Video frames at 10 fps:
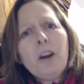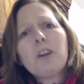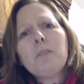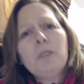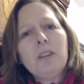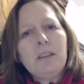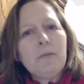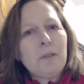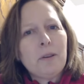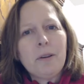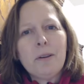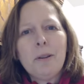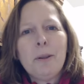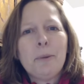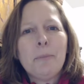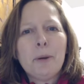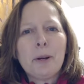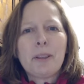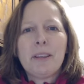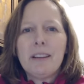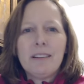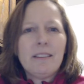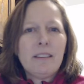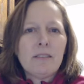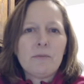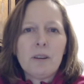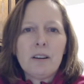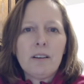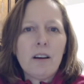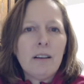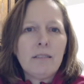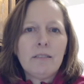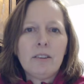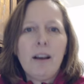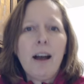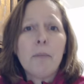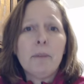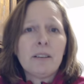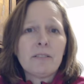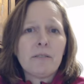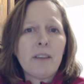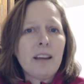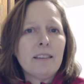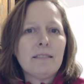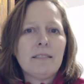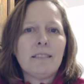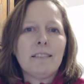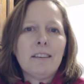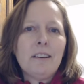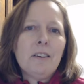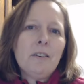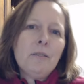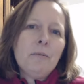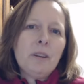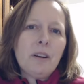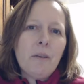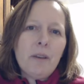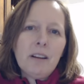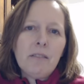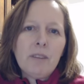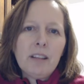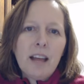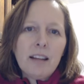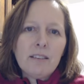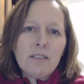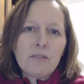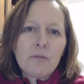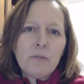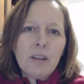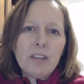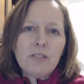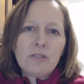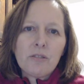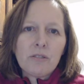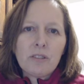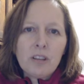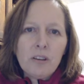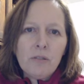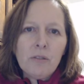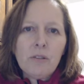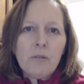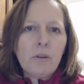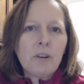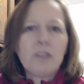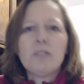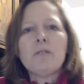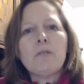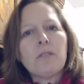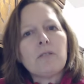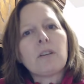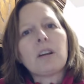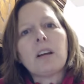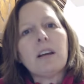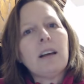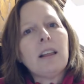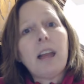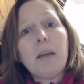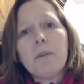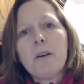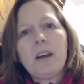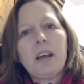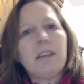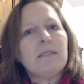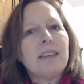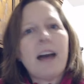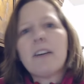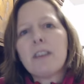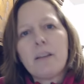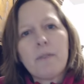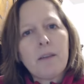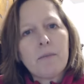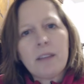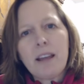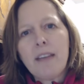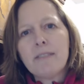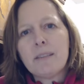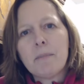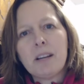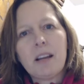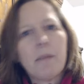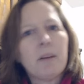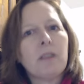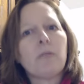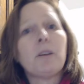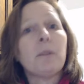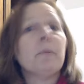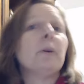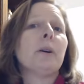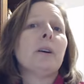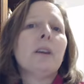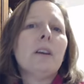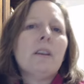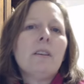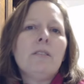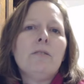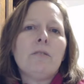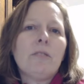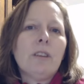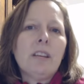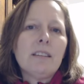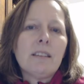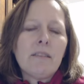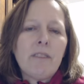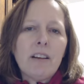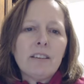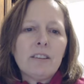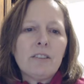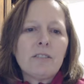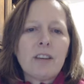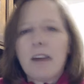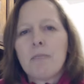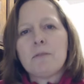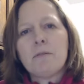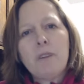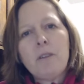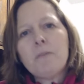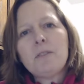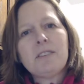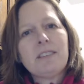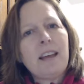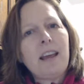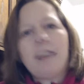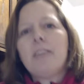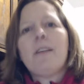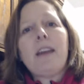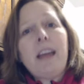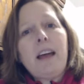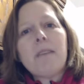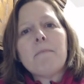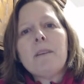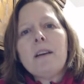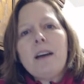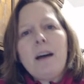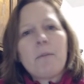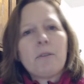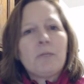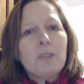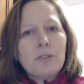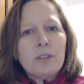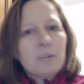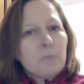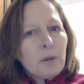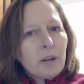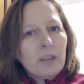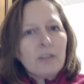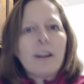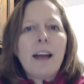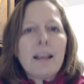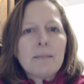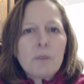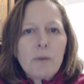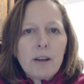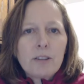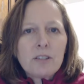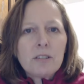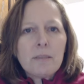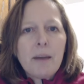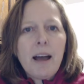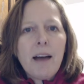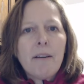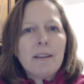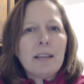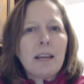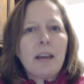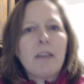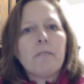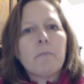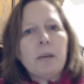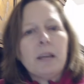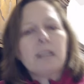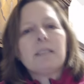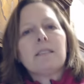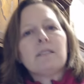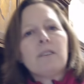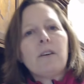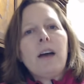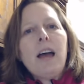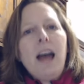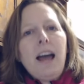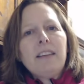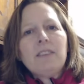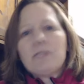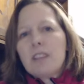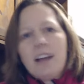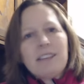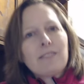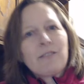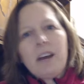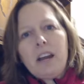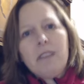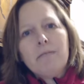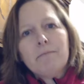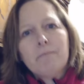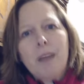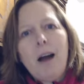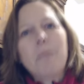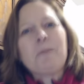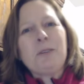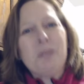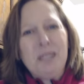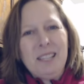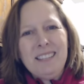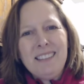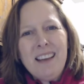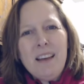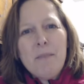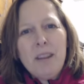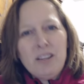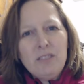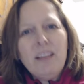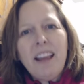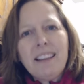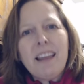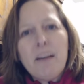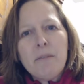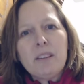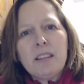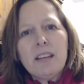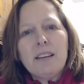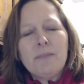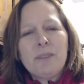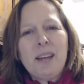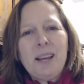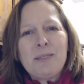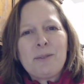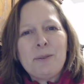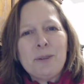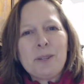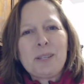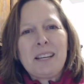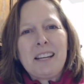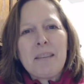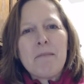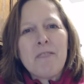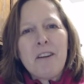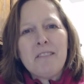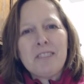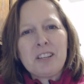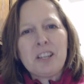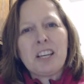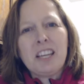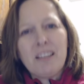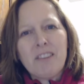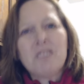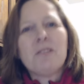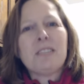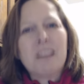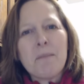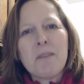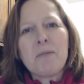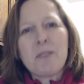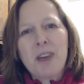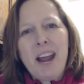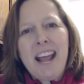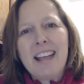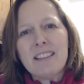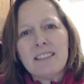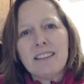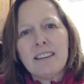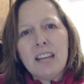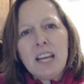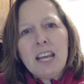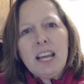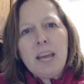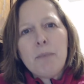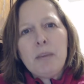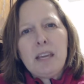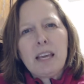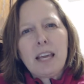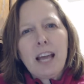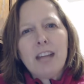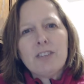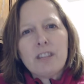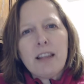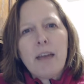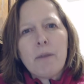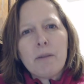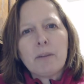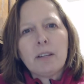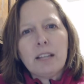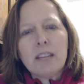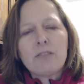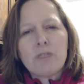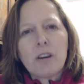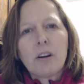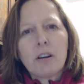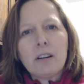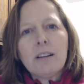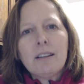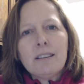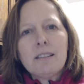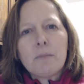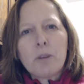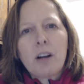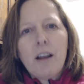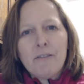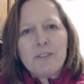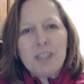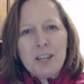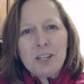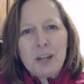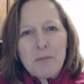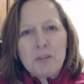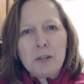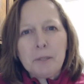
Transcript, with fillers: in our community with a, a, little book that that's written on you know how pigs are raised, and we'd go in and read that to the school age children, the youth, or you could do it during a, a, library Saturday, right when they have somebody come in and read a book. Yeah. You could easily volunteer your time as a farmer to say, "Hey, here I am." I'm going to read you this book and you can ask me questions about how I take care of pigs. And so I think there's lots of great opportunities. Okay. But I do like that with the with the high schoolers, getting them involved in cooking, right? Doing something with their hands and and being engaged in that way really does trigger some good conversation, I'm